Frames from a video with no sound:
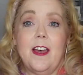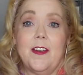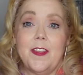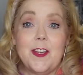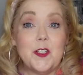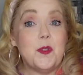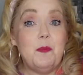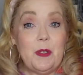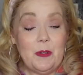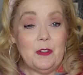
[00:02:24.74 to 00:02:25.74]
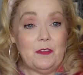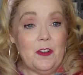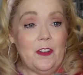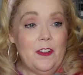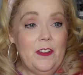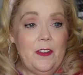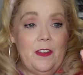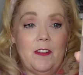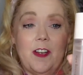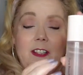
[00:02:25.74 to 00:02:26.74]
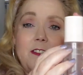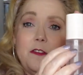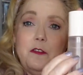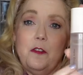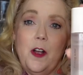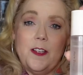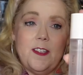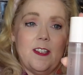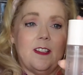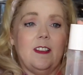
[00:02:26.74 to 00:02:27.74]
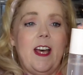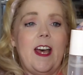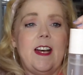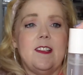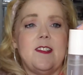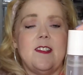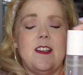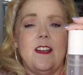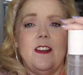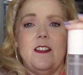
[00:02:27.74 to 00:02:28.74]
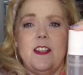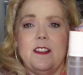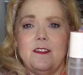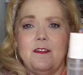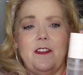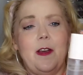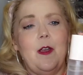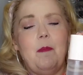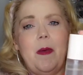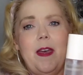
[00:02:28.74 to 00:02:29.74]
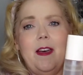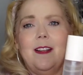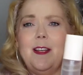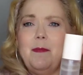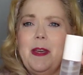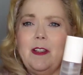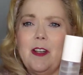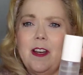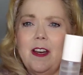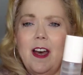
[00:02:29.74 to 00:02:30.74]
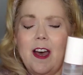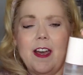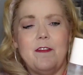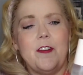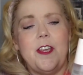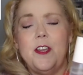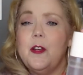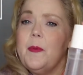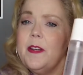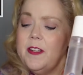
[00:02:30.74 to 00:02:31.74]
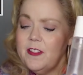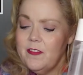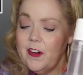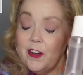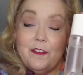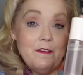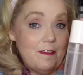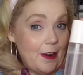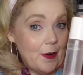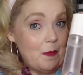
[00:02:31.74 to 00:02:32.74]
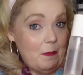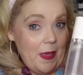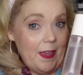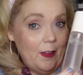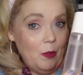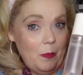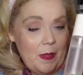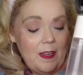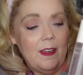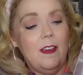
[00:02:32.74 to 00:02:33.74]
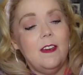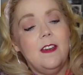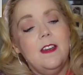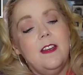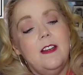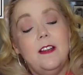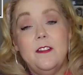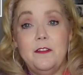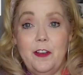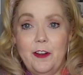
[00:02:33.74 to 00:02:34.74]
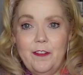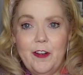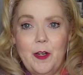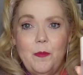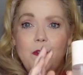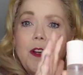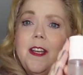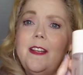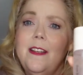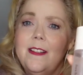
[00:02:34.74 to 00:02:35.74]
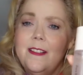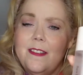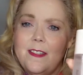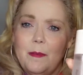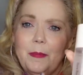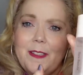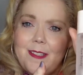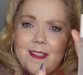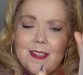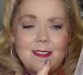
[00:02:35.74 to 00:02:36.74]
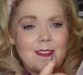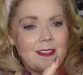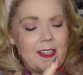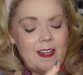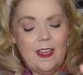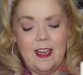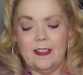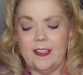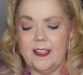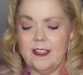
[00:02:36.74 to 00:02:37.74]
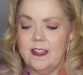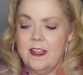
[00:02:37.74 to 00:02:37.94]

I think it's beautiful. You've got this frosted glass, this very pale, it may look ivory here, but it is a very, very pale pink. Very, very pretty, simplistic, sleek, elegant.